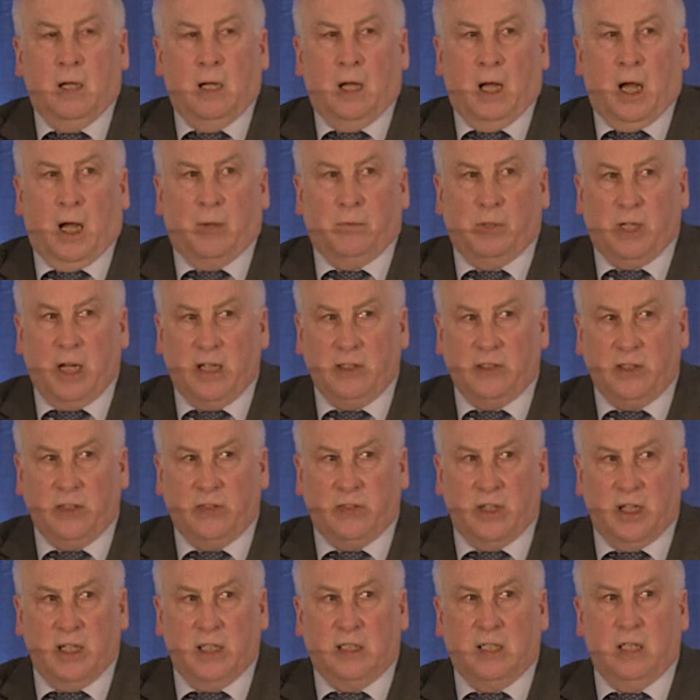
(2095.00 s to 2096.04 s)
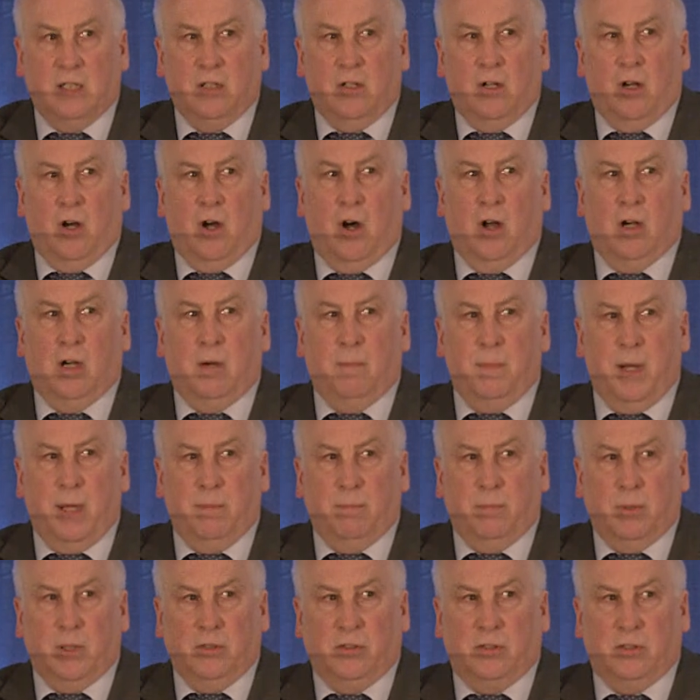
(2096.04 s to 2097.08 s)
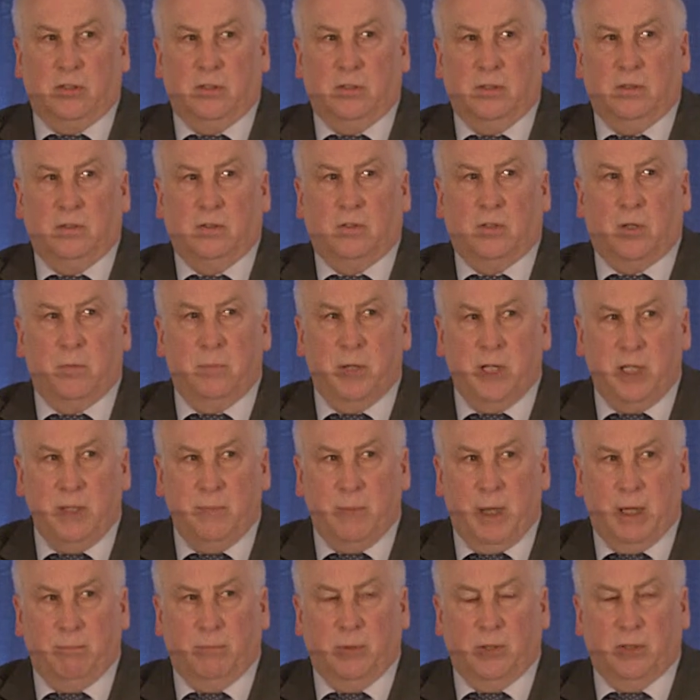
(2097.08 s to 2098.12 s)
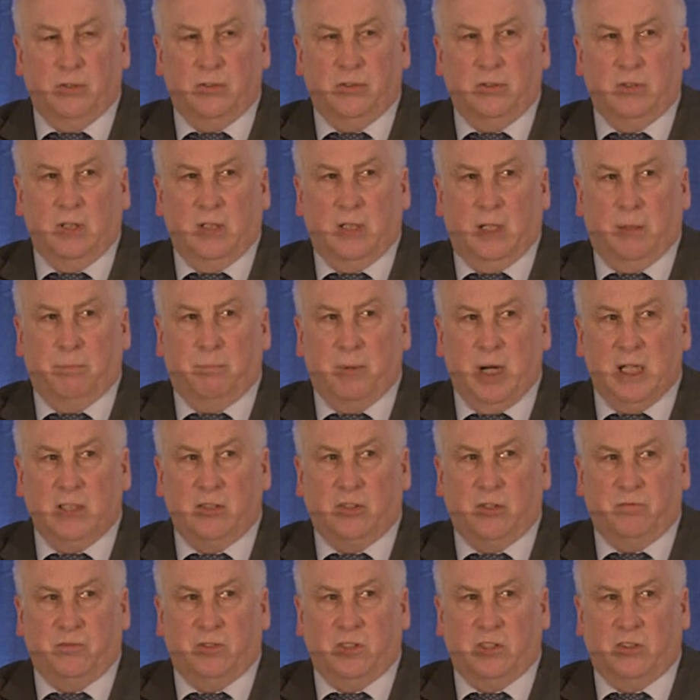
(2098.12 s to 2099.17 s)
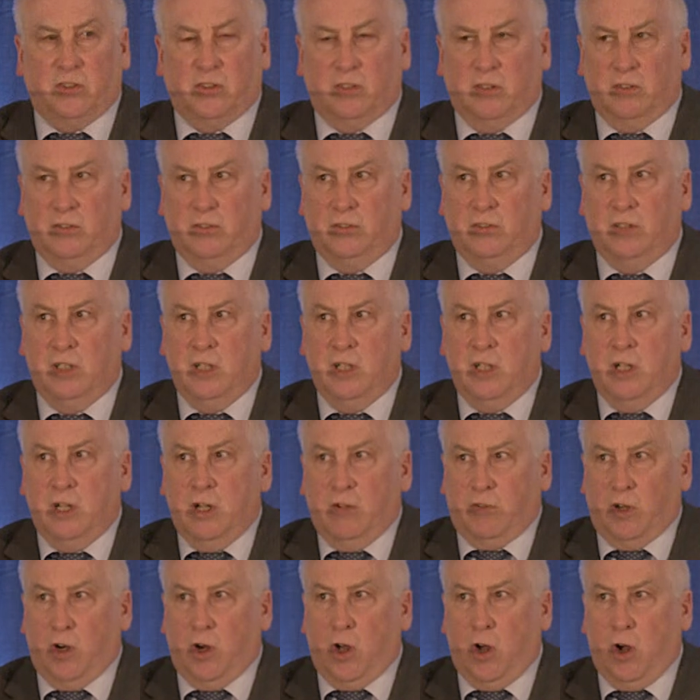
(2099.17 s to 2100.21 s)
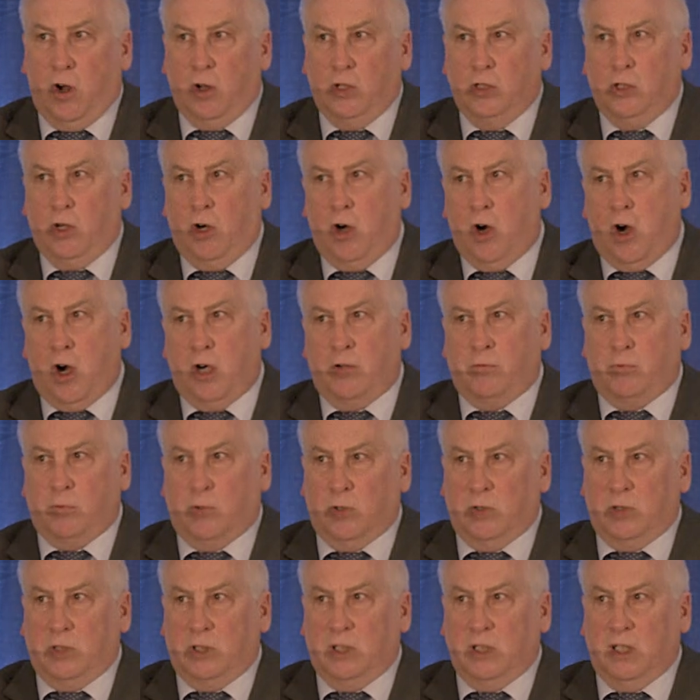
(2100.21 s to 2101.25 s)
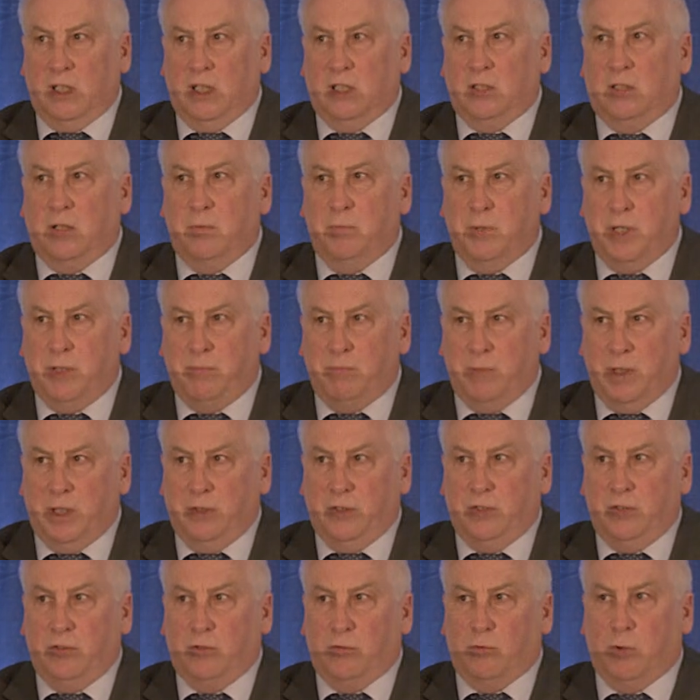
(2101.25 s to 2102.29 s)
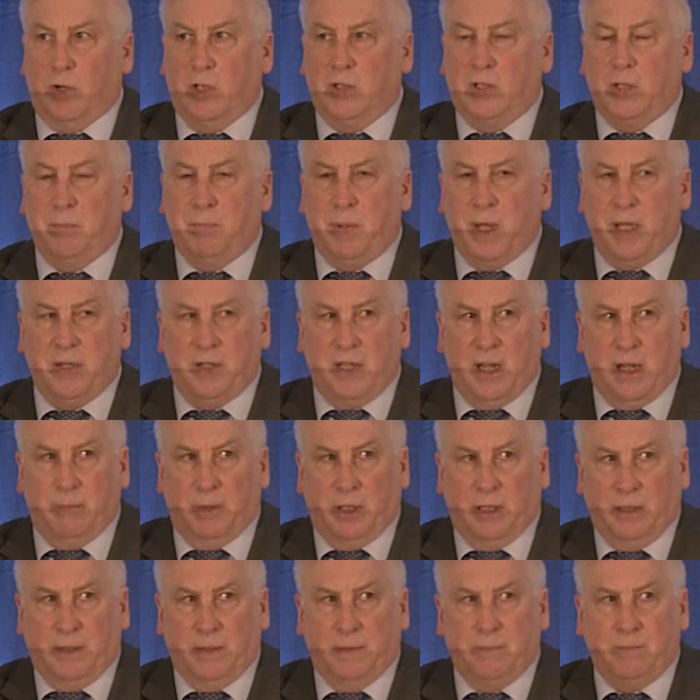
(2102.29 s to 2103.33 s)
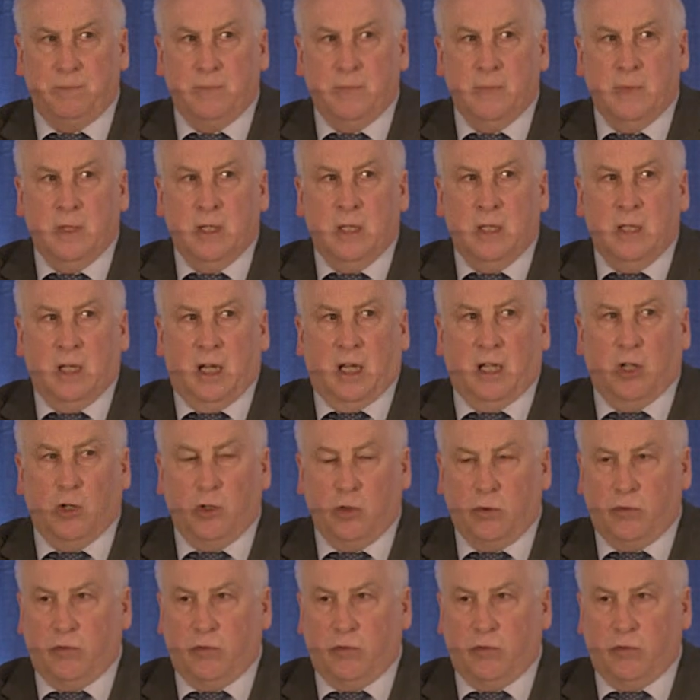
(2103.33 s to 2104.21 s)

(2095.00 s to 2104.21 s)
I would like to thank all our members, committee members and branch officials for all the hard work and commitment throughout the pandemic, and I look